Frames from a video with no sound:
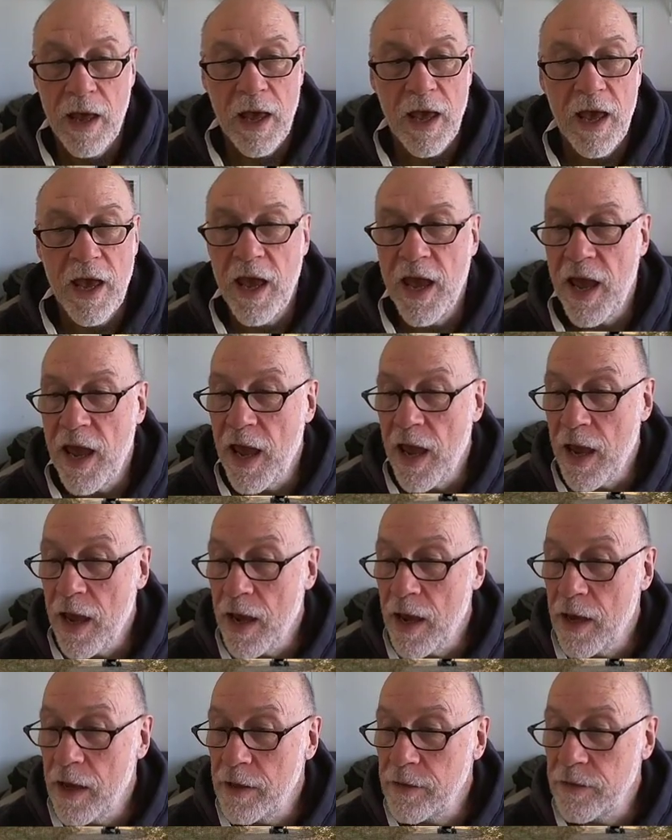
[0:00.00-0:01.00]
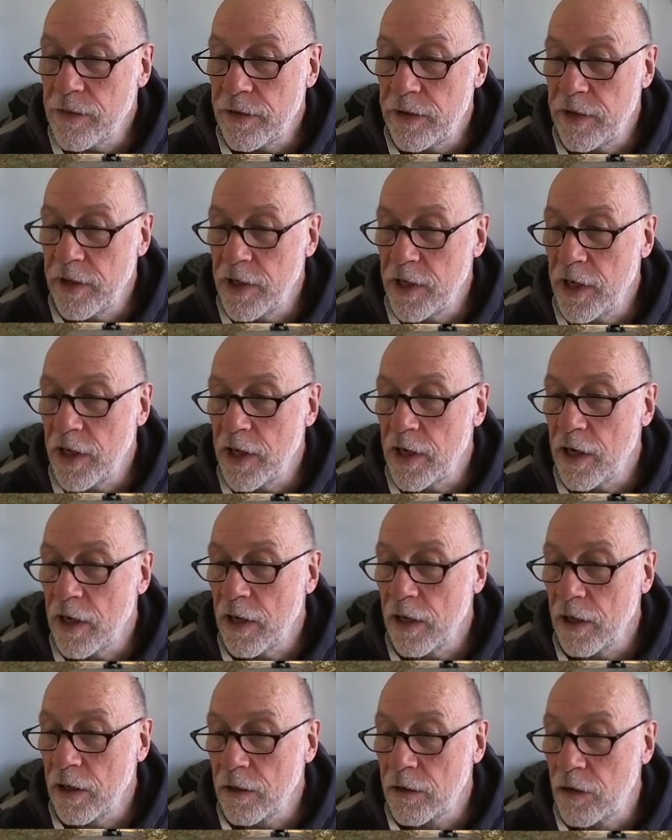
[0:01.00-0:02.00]
And then
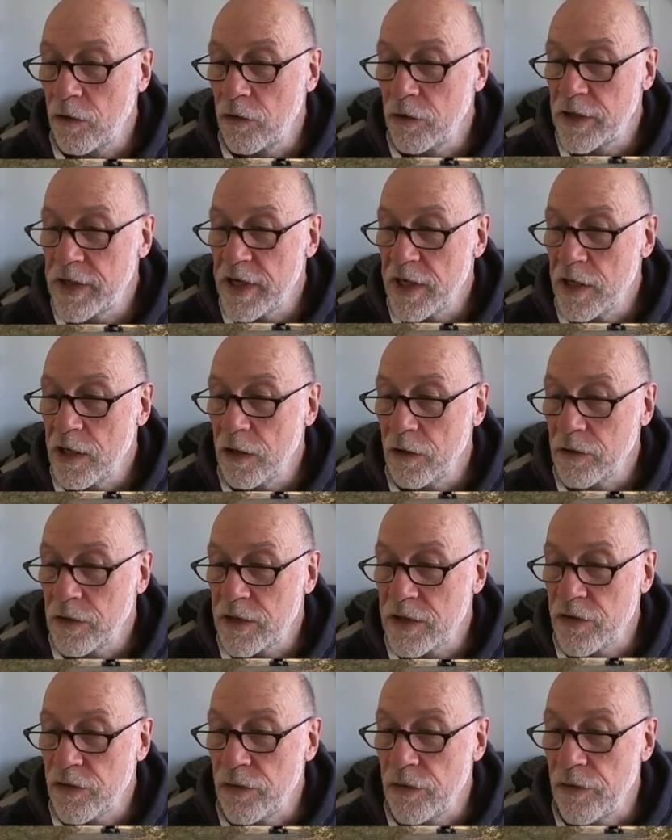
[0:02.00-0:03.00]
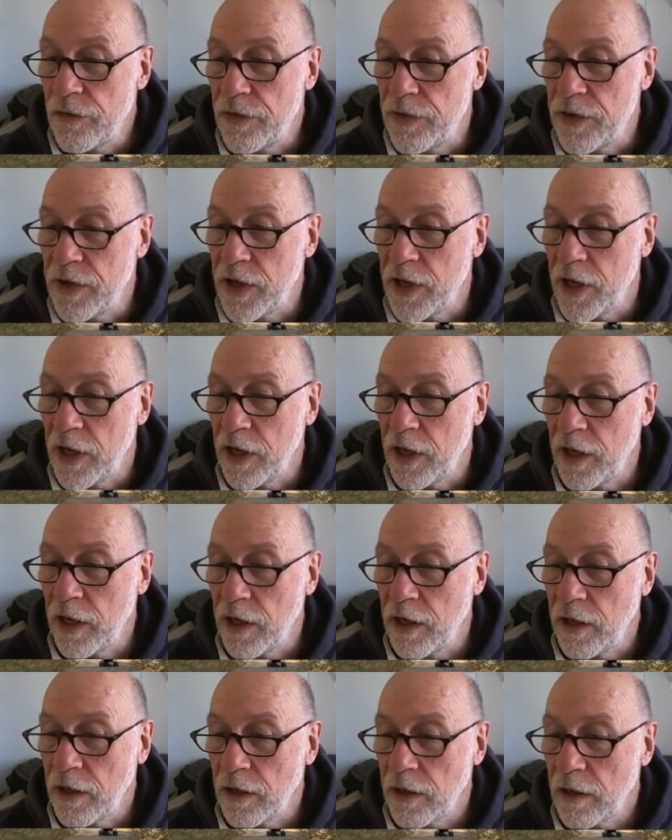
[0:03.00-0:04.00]
I'll go down to
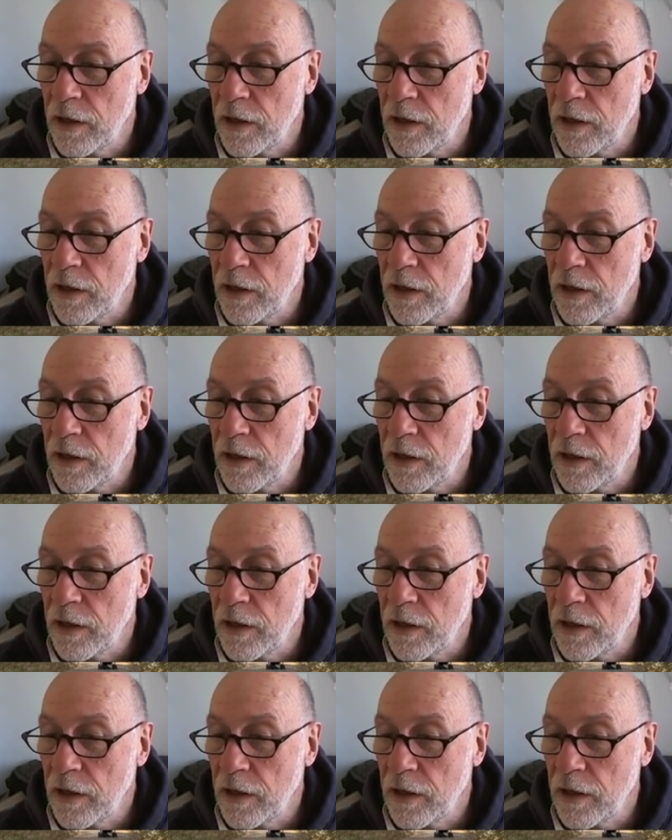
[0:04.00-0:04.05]
the